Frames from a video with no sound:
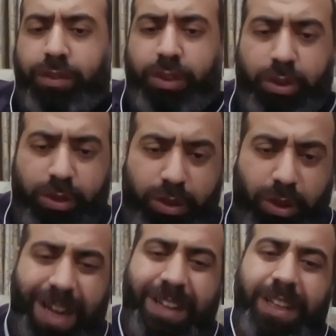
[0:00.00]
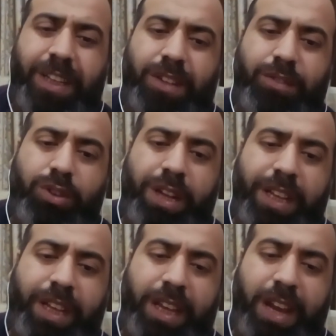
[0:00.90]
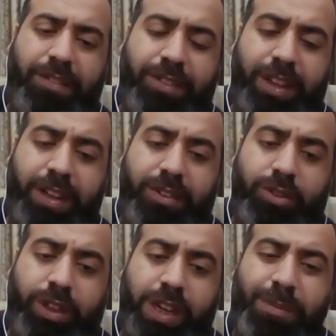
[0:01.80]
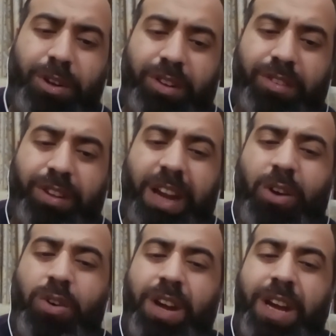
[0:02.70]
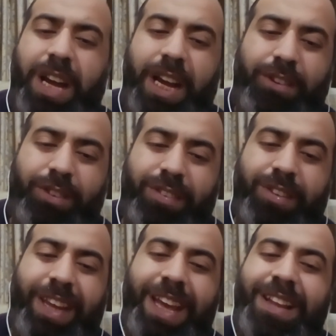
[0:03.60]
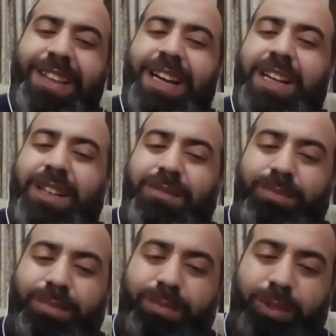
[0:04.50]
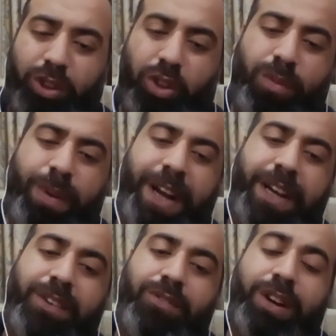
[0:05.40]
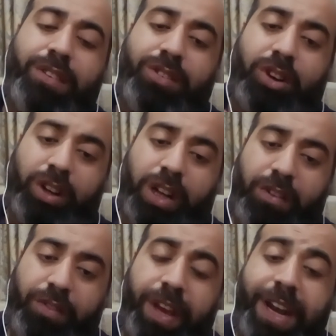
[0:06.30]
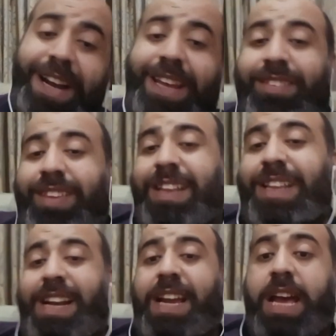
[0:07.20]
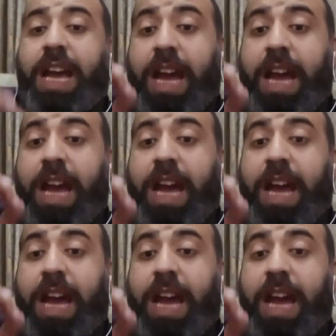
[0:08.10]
you look at the interview that he has given to the Democracy Now, it was clear that Joe Biden was not aware, and he said that